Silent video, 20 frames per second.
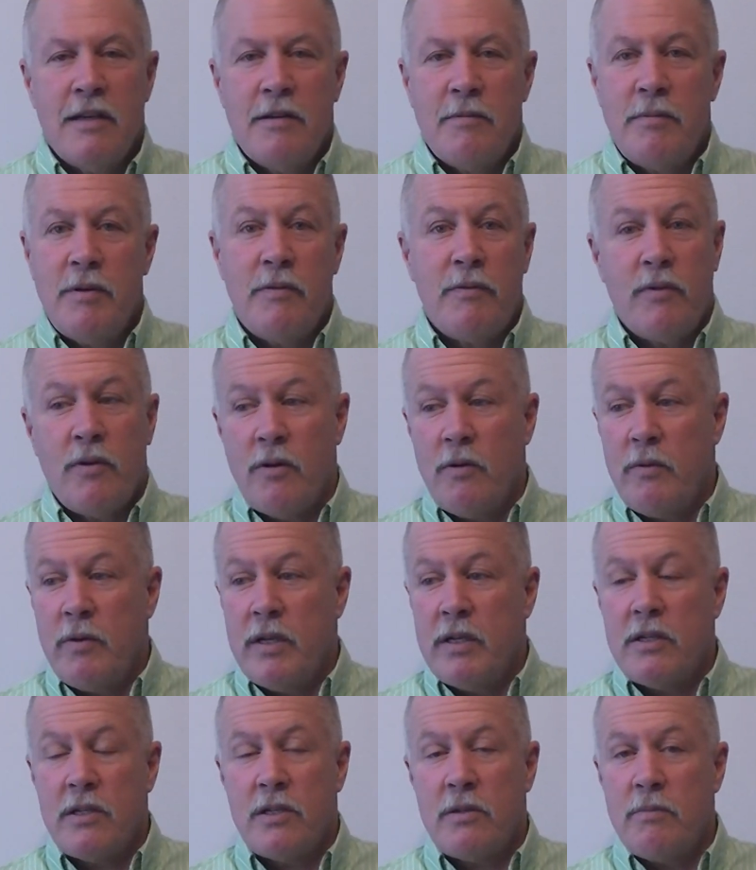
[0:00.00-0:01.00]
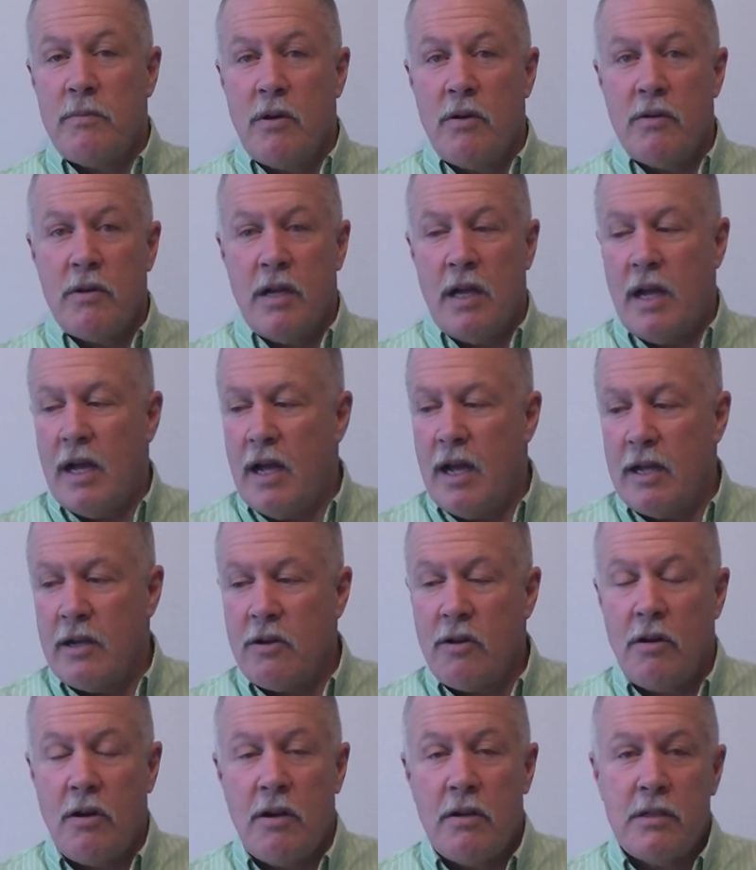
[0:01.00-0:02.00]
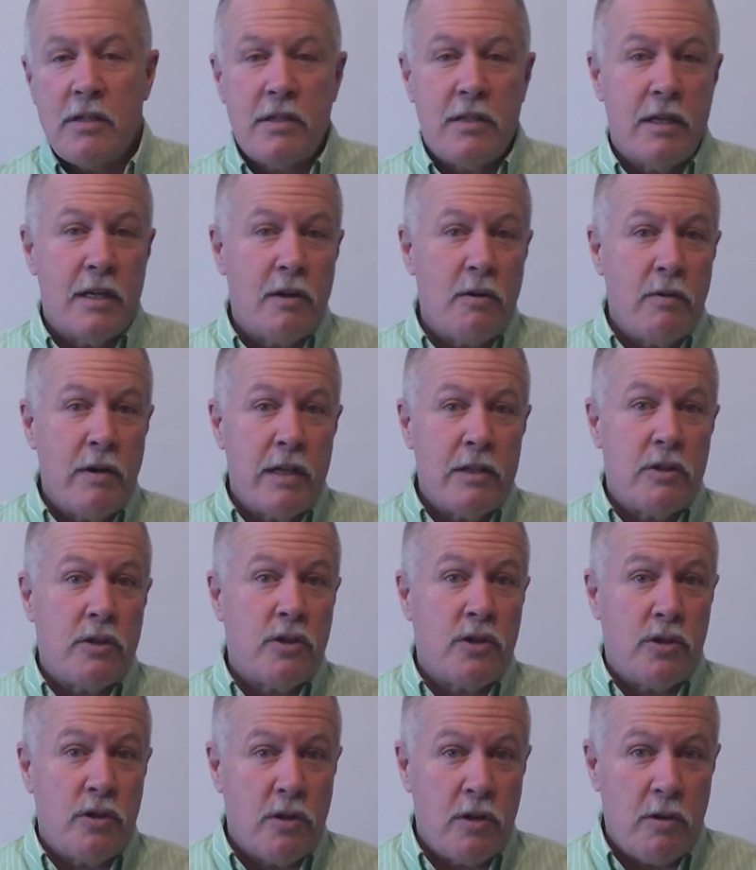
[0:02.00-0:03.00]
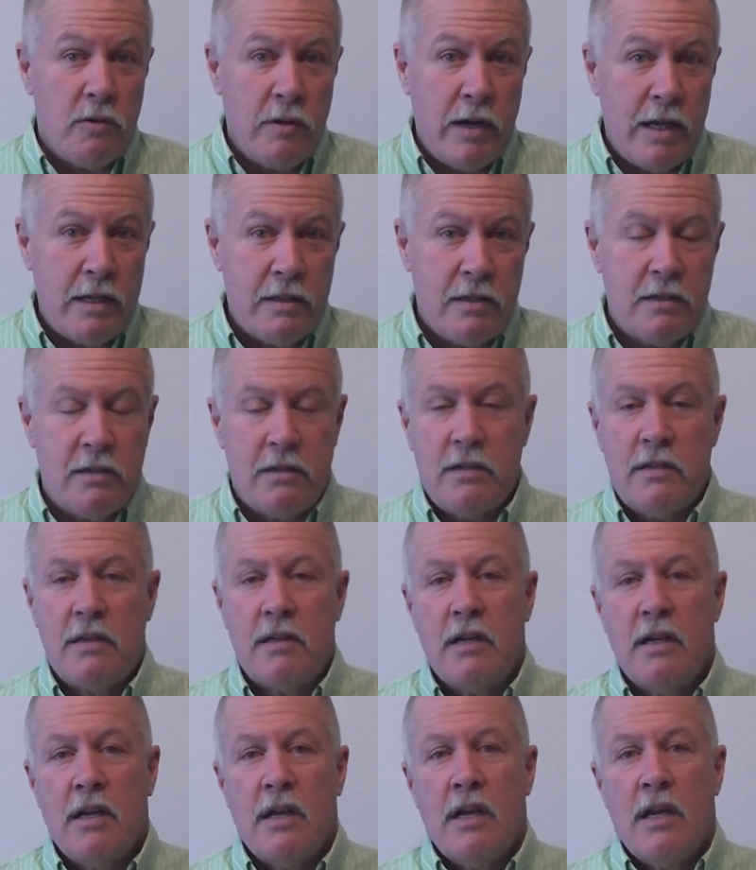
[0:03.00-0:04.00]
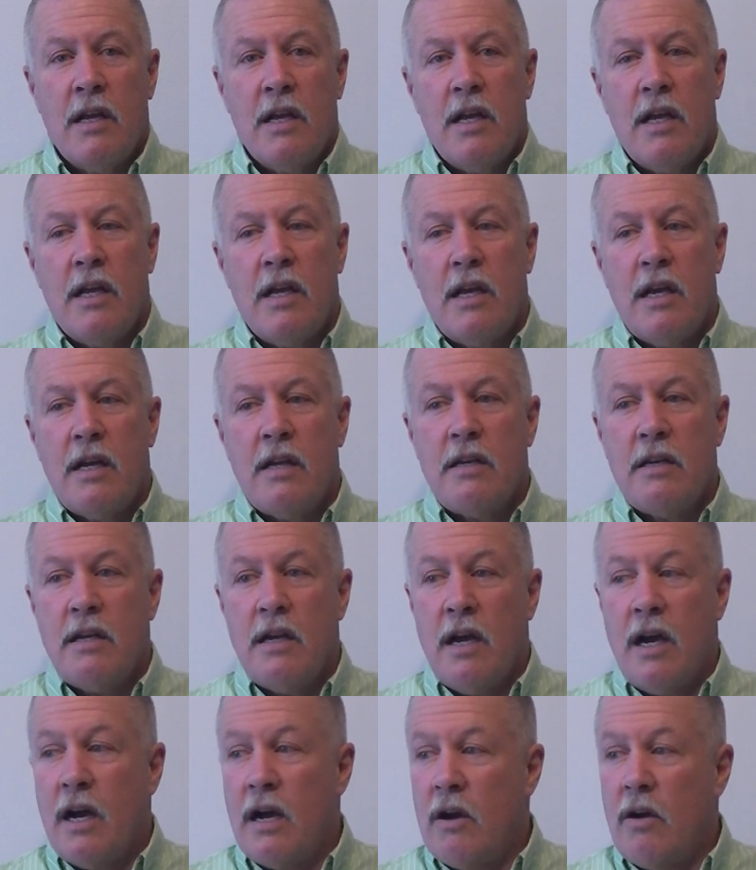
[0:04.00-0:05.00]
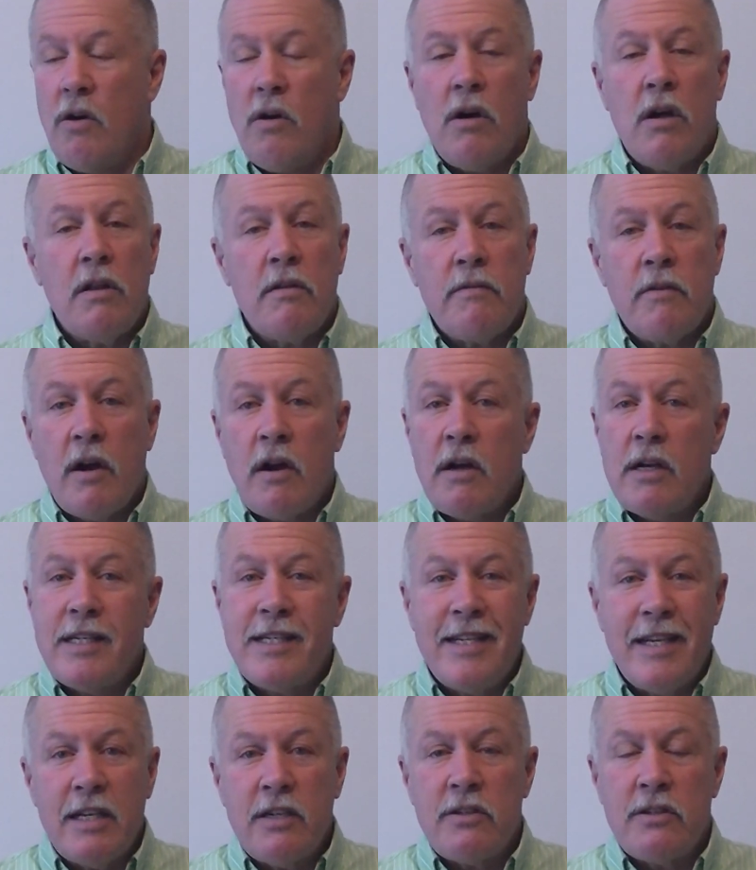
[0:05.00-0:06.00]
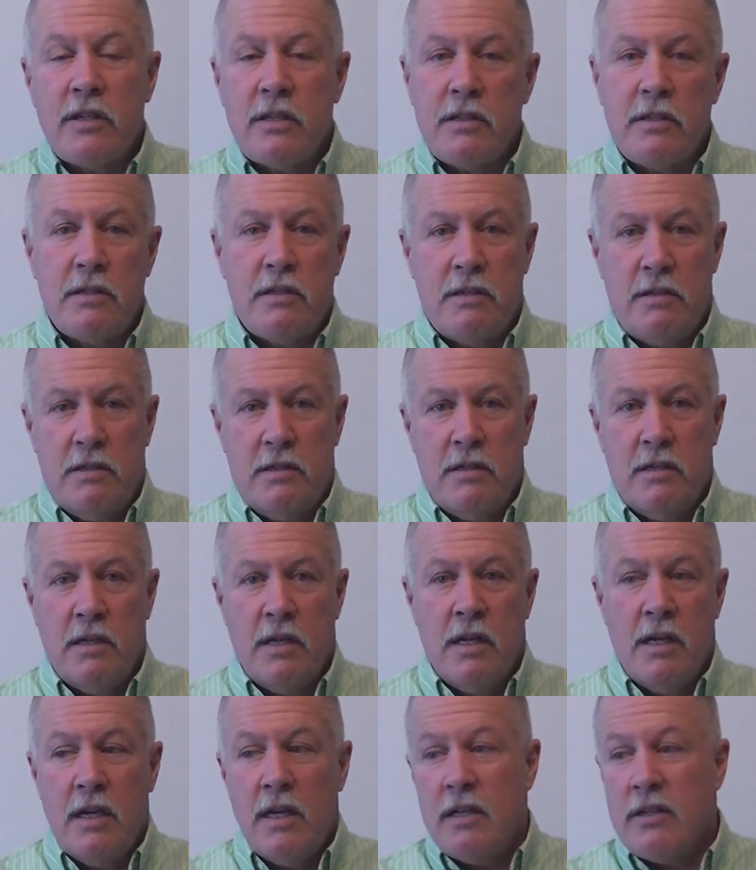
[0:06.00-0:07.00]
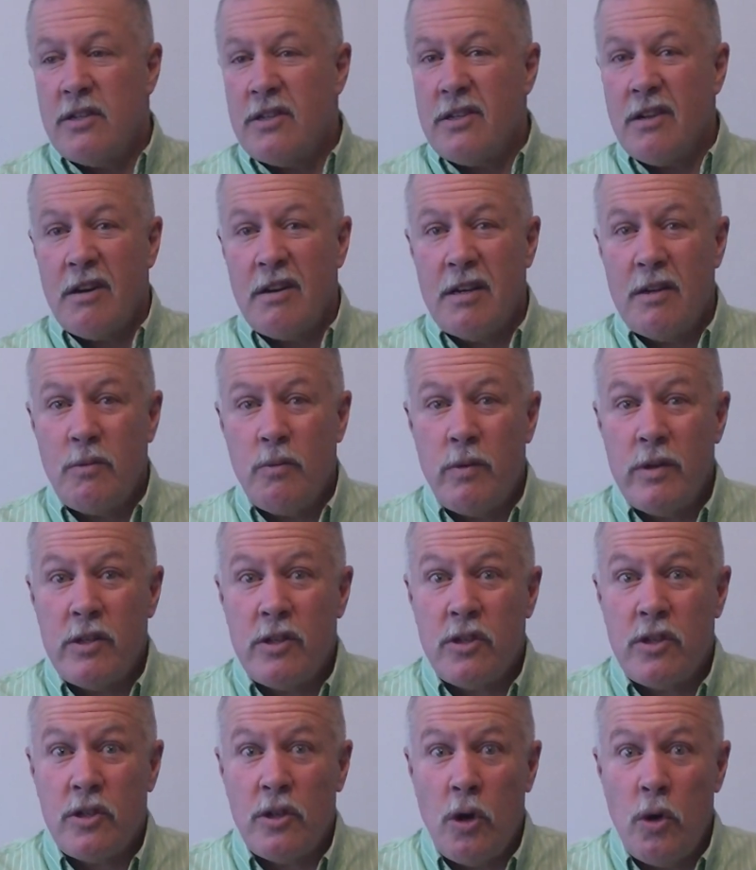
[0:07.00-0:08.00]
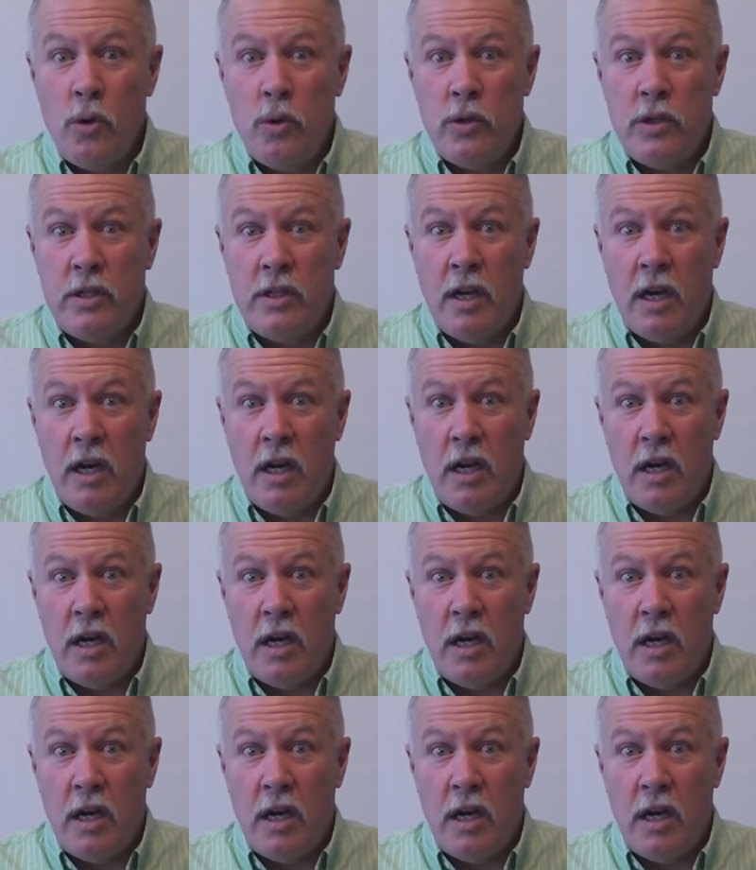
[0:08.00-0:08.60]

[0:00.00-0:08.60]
before we smoked, I call cigarettes sugarettes, and all of our addictions. It started with soda.